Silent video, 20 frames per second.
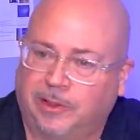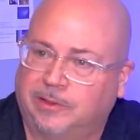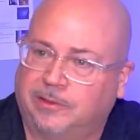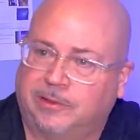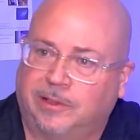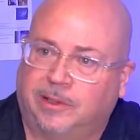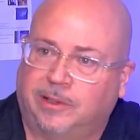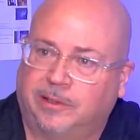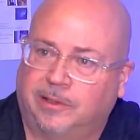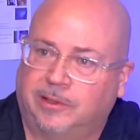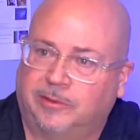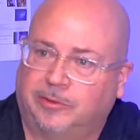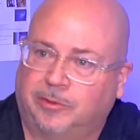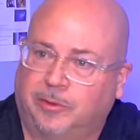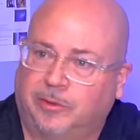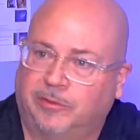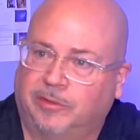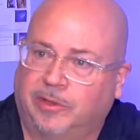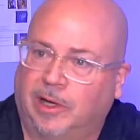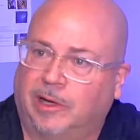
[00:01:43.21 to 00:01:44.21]
that
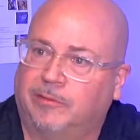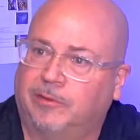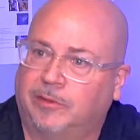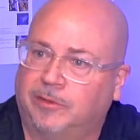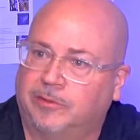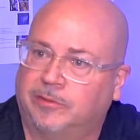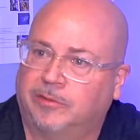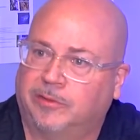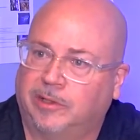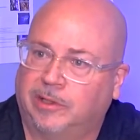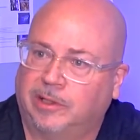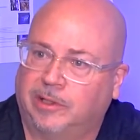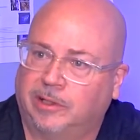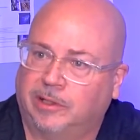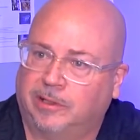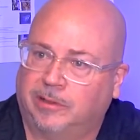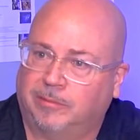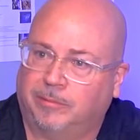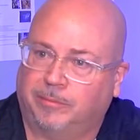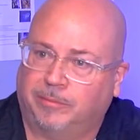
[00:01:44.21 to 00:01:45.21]
sort of governs
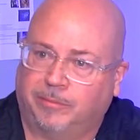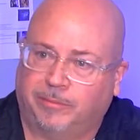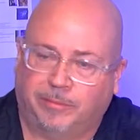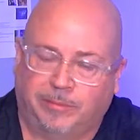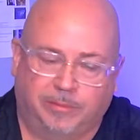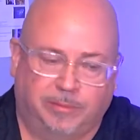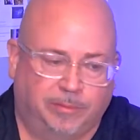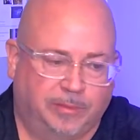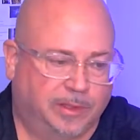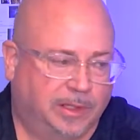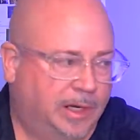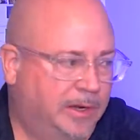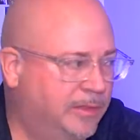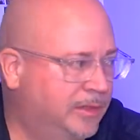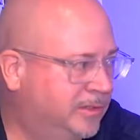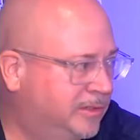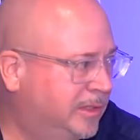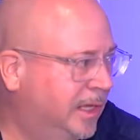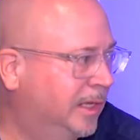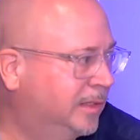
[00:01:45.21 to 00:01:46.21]
the kind of
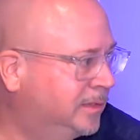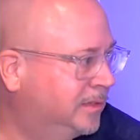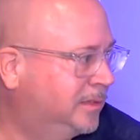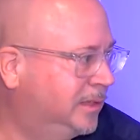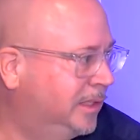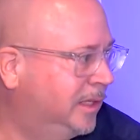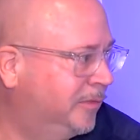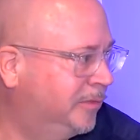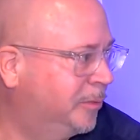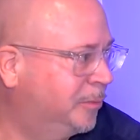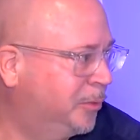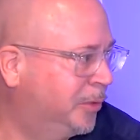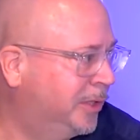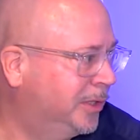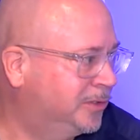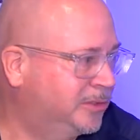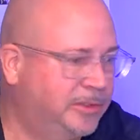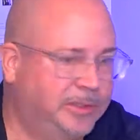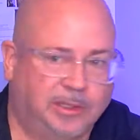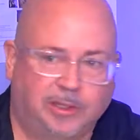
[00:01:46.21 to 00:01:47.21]
the sanctity of the
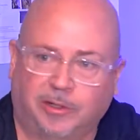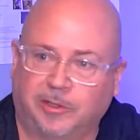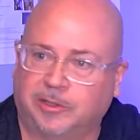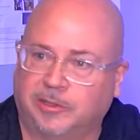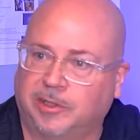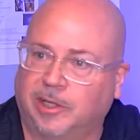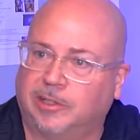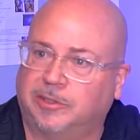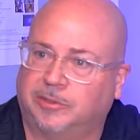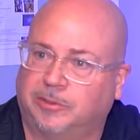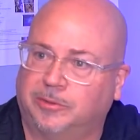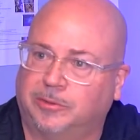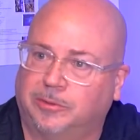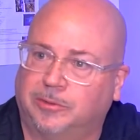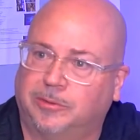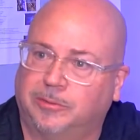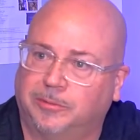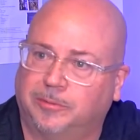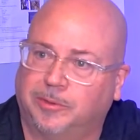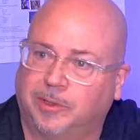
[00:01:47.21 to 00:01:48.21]
bridge, the
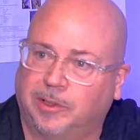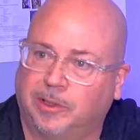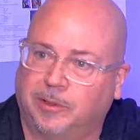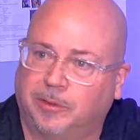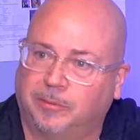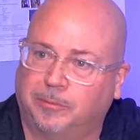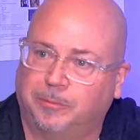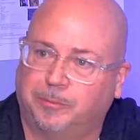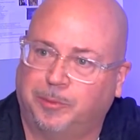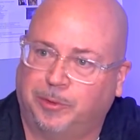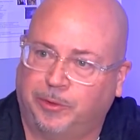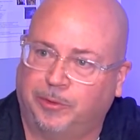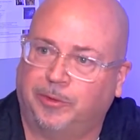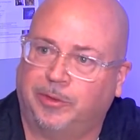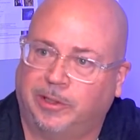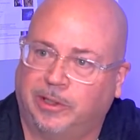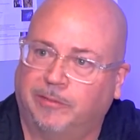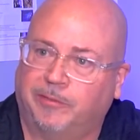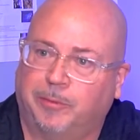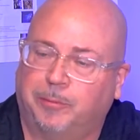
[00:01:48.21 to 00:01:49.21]
architectural, you know,
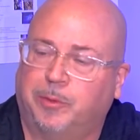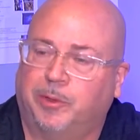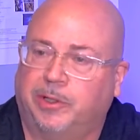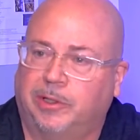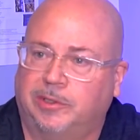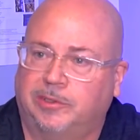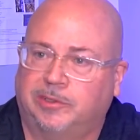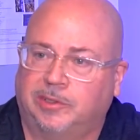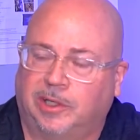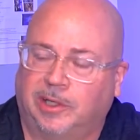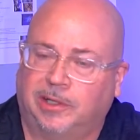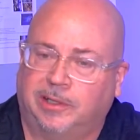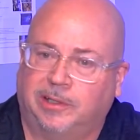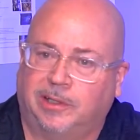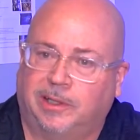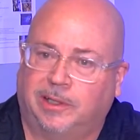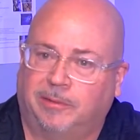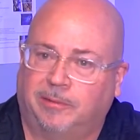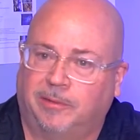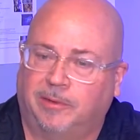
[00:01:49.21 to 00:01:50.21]
purity of the bridge, and
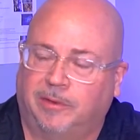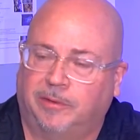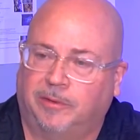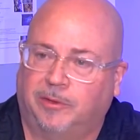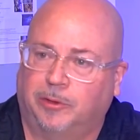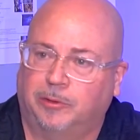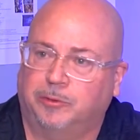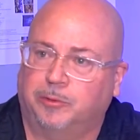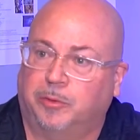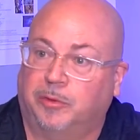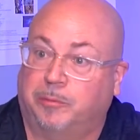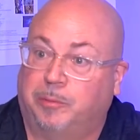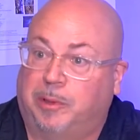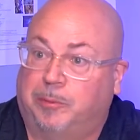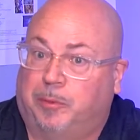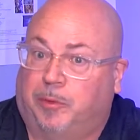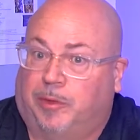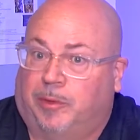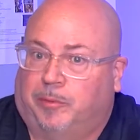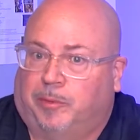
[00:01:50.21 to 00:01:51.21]
those were the
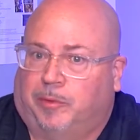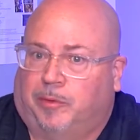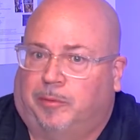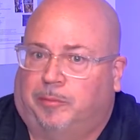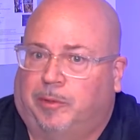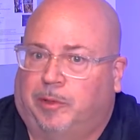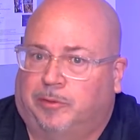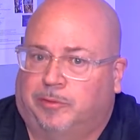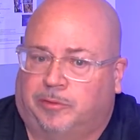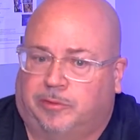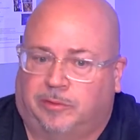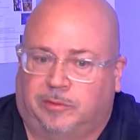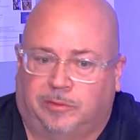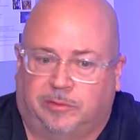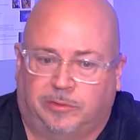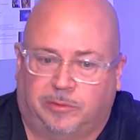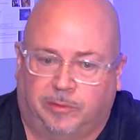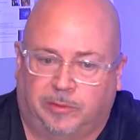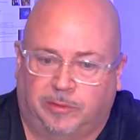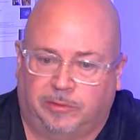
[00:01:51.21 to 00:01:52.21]
people that we were most
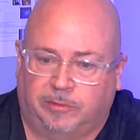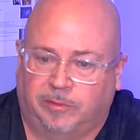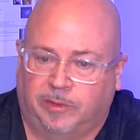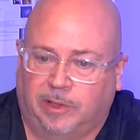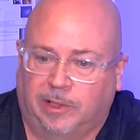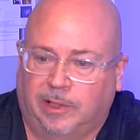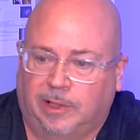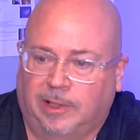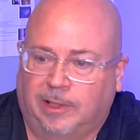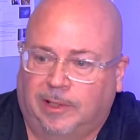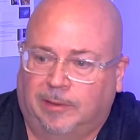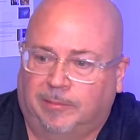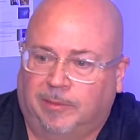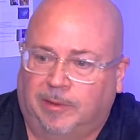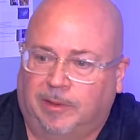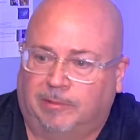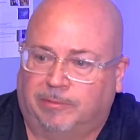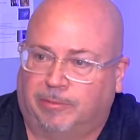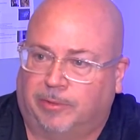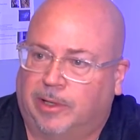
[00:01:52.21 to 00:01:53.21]
sort of
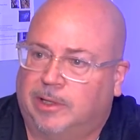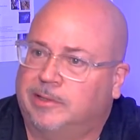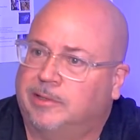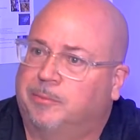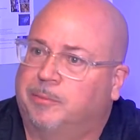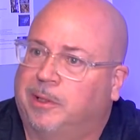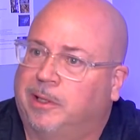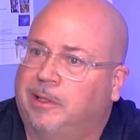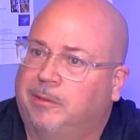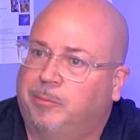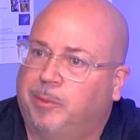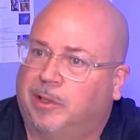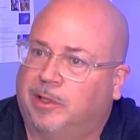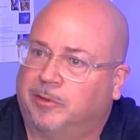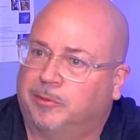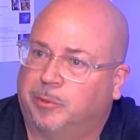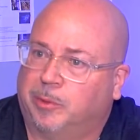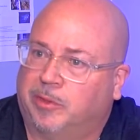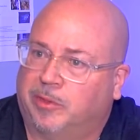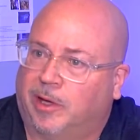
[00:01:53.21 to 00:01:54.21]
afraid to meet
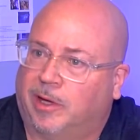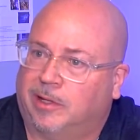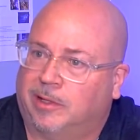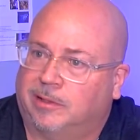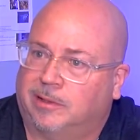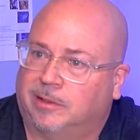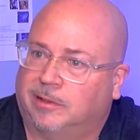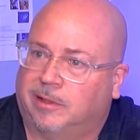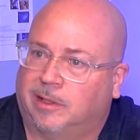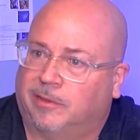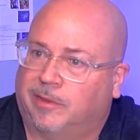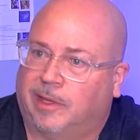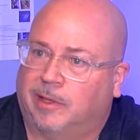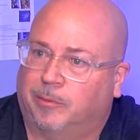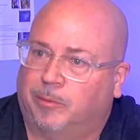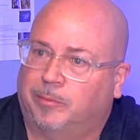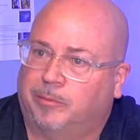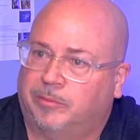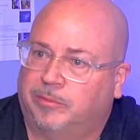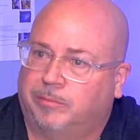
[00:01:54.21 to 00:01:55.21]
because we thought that
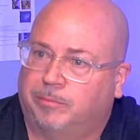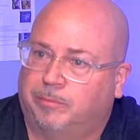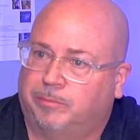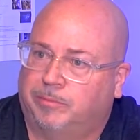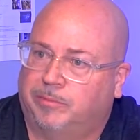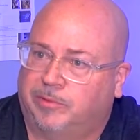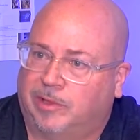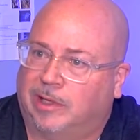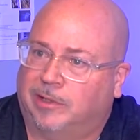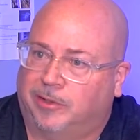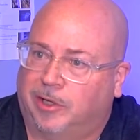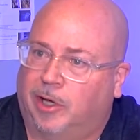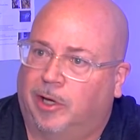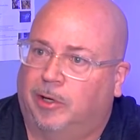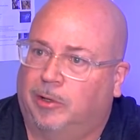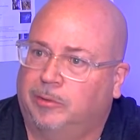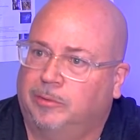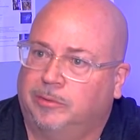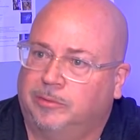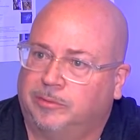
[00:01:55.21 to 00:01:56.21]
they would say
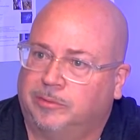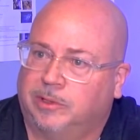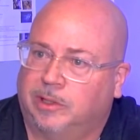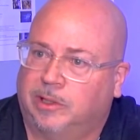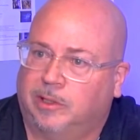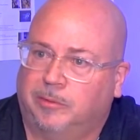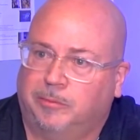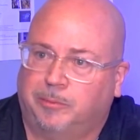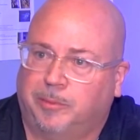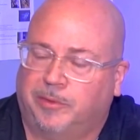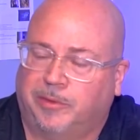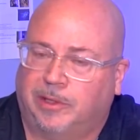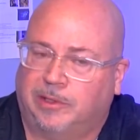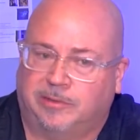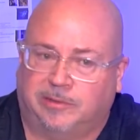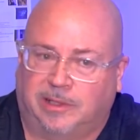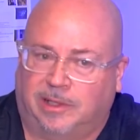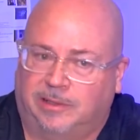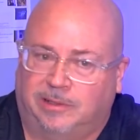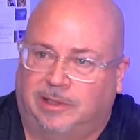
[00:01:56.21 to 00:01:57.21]
no, you know, but they
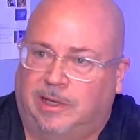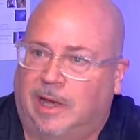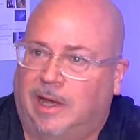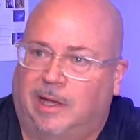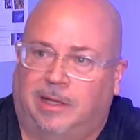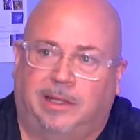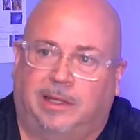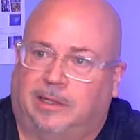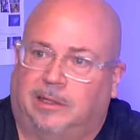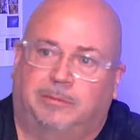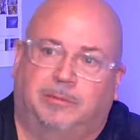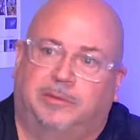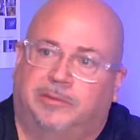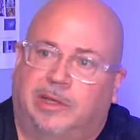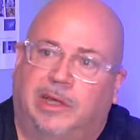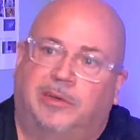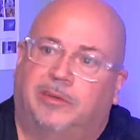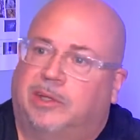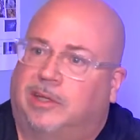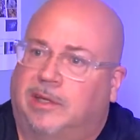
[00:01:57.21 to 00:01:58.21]
said yeah, like a
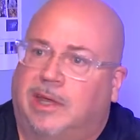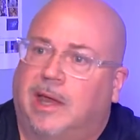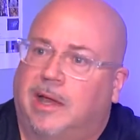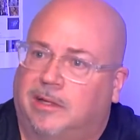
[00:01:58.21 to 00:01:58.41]
resounding